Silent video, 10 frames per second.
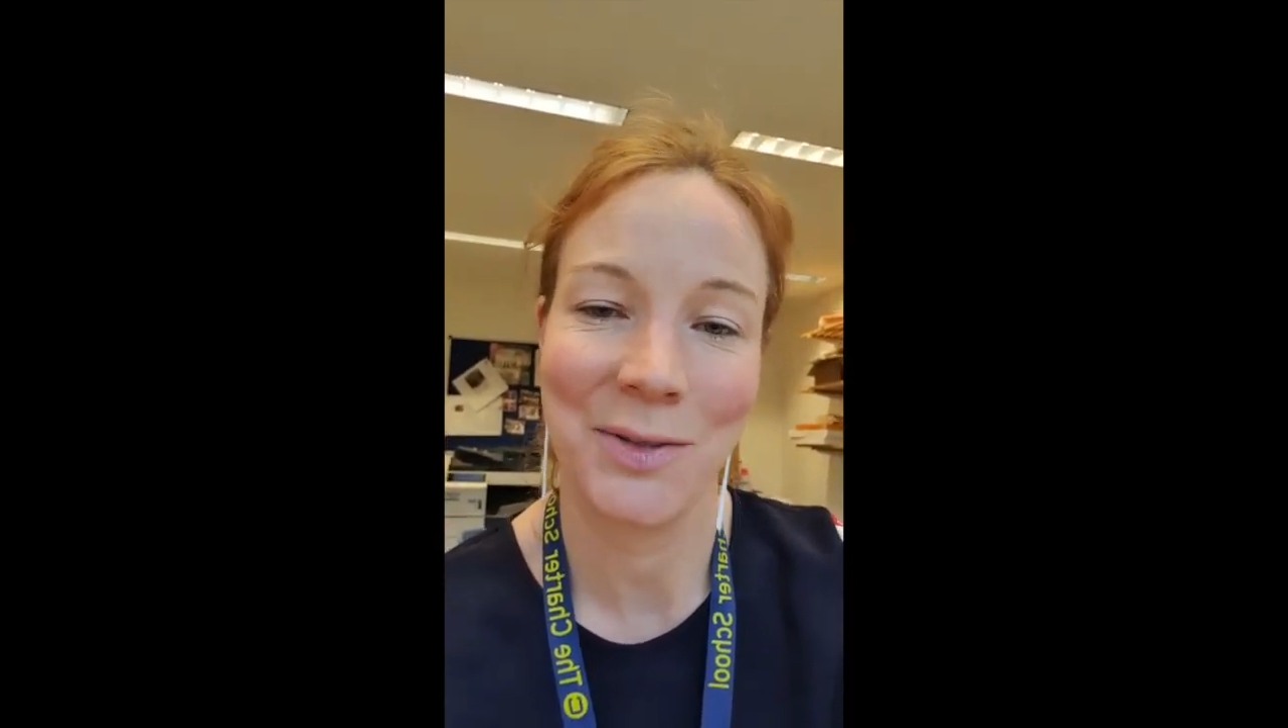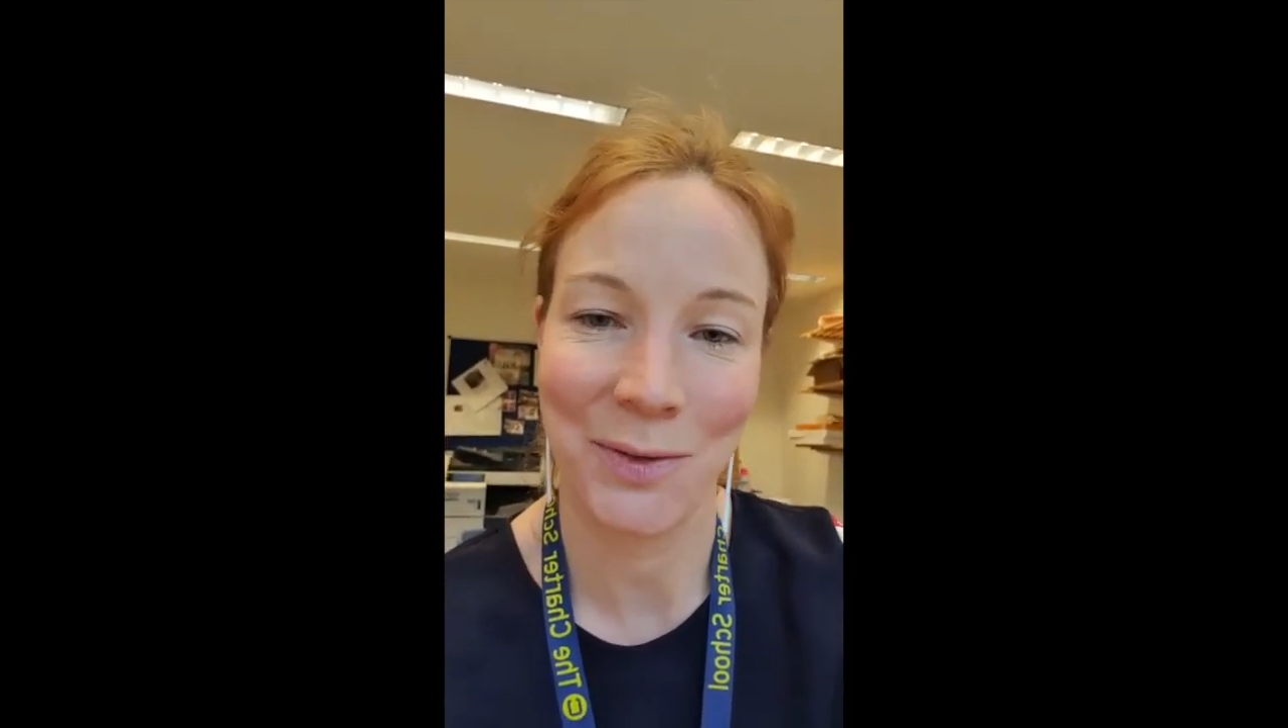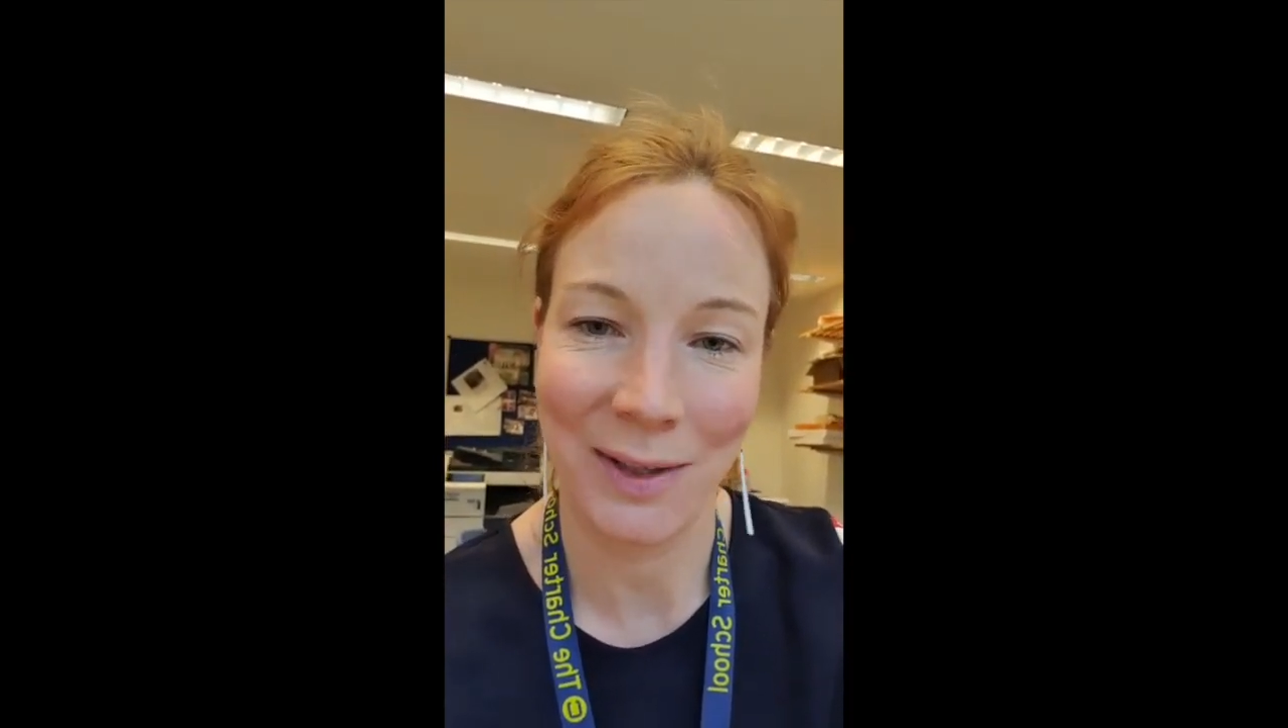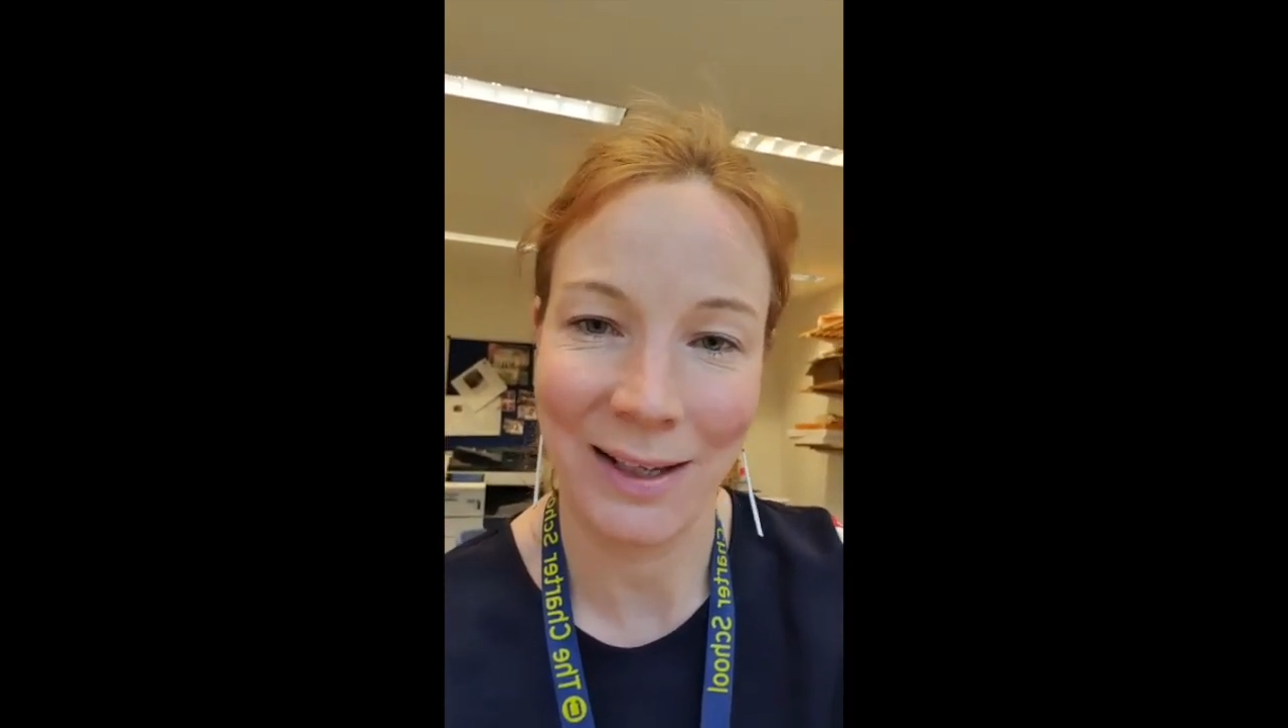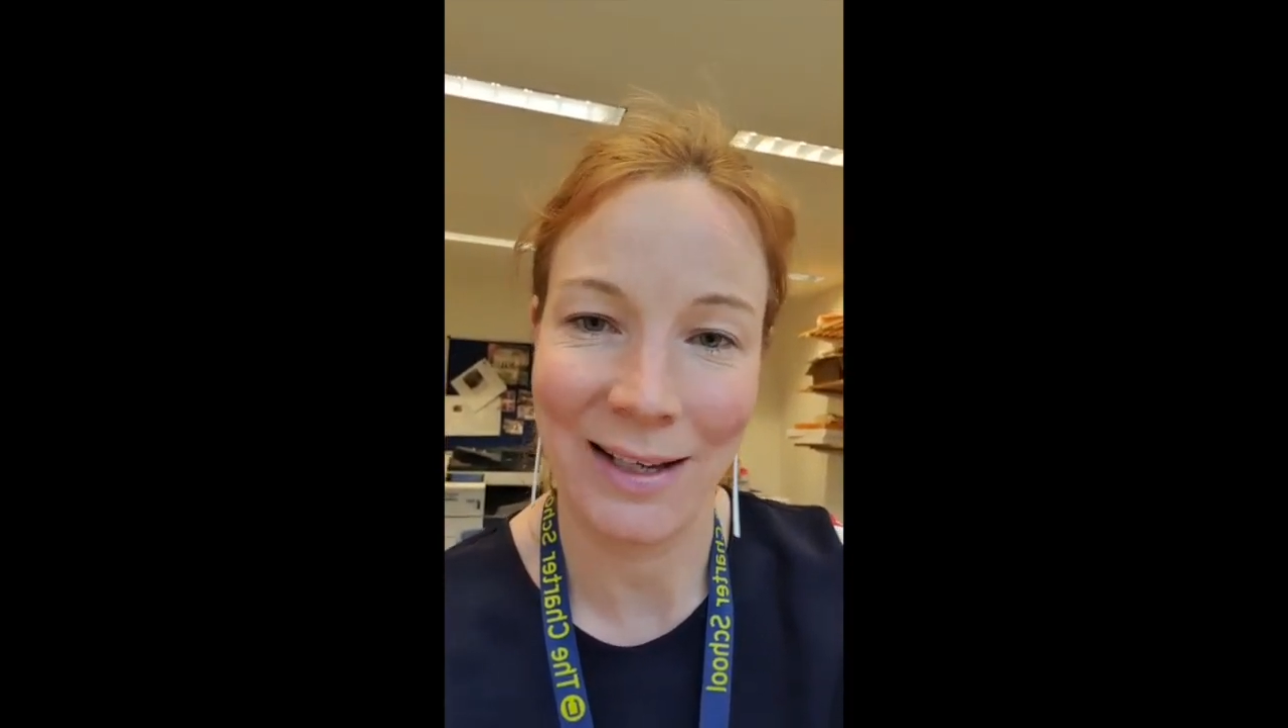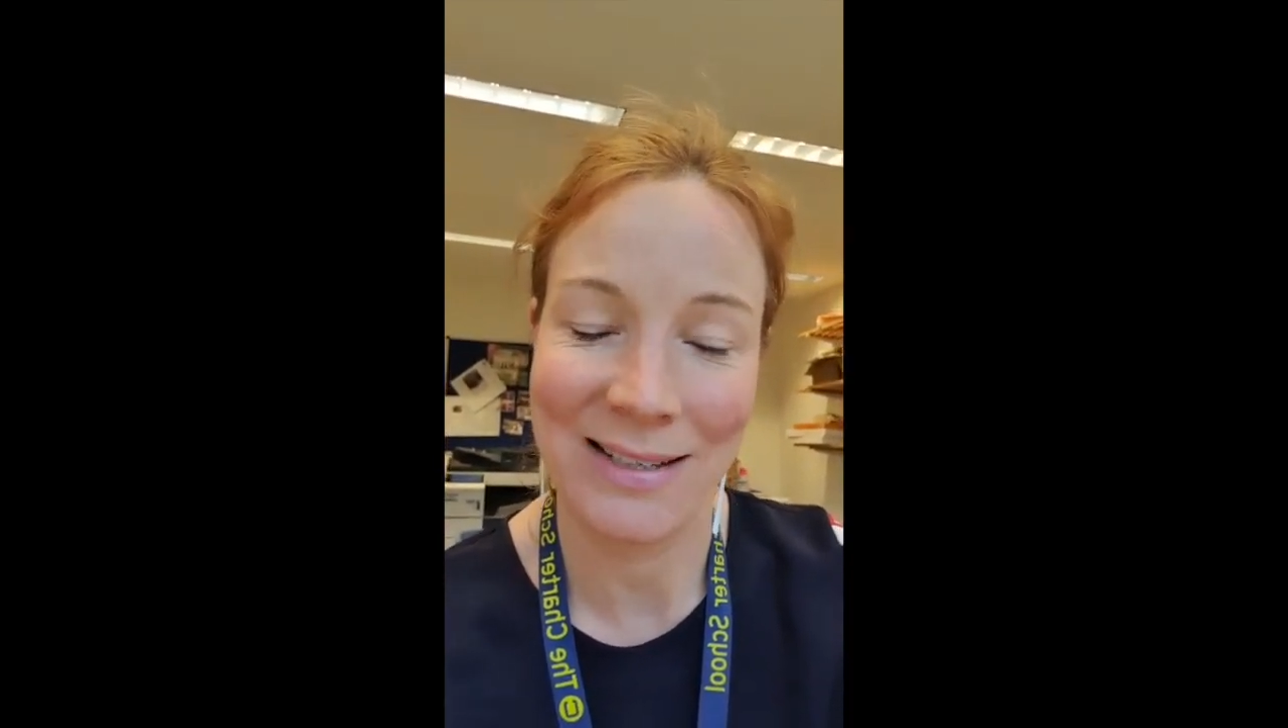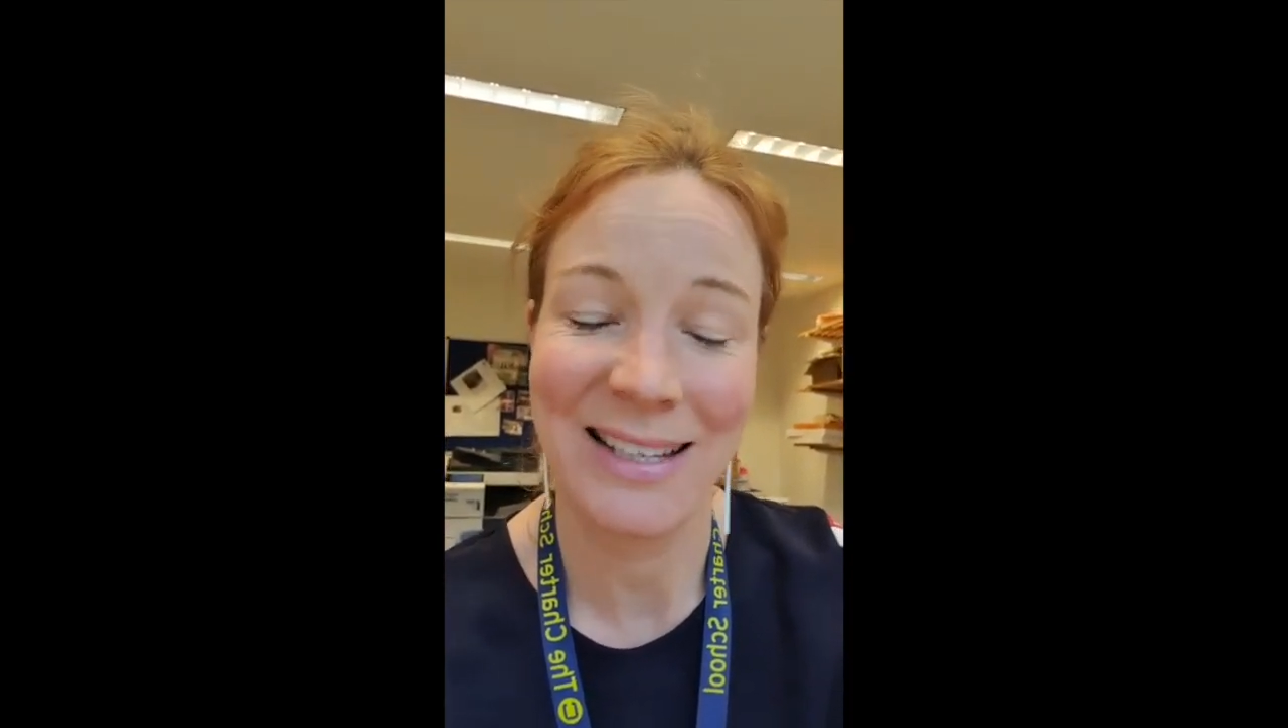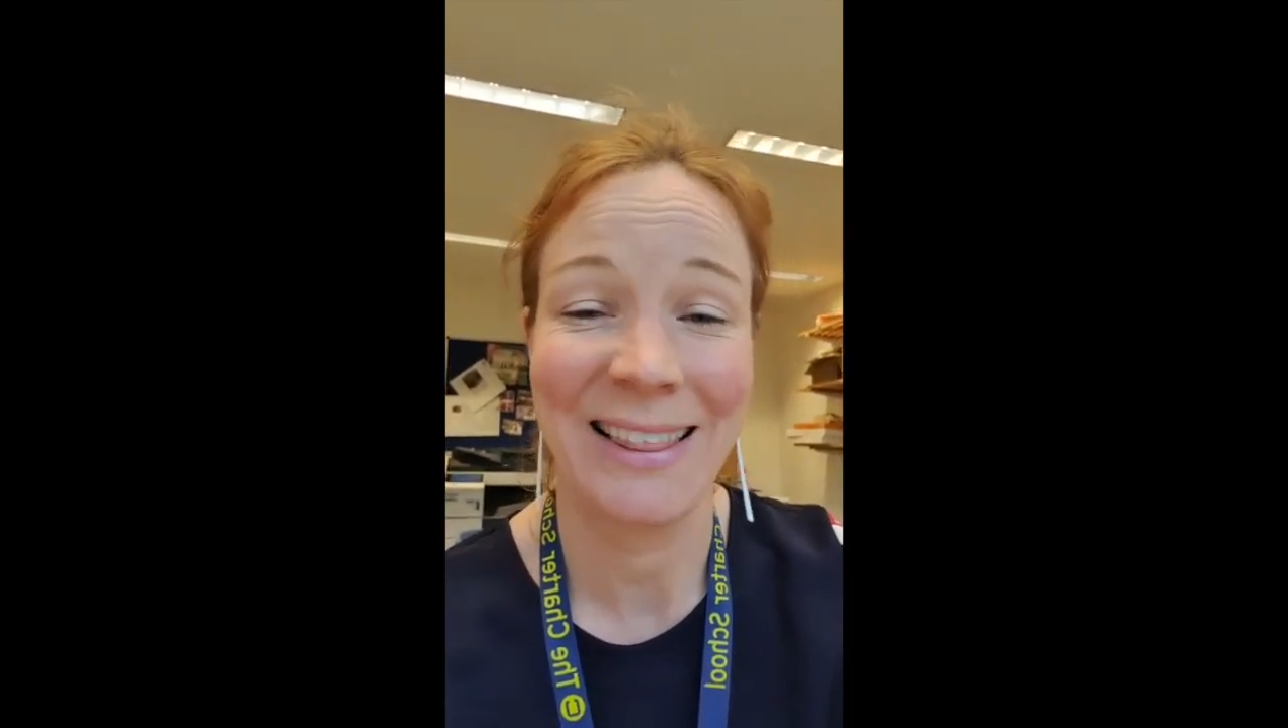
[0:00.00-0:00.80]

3 years.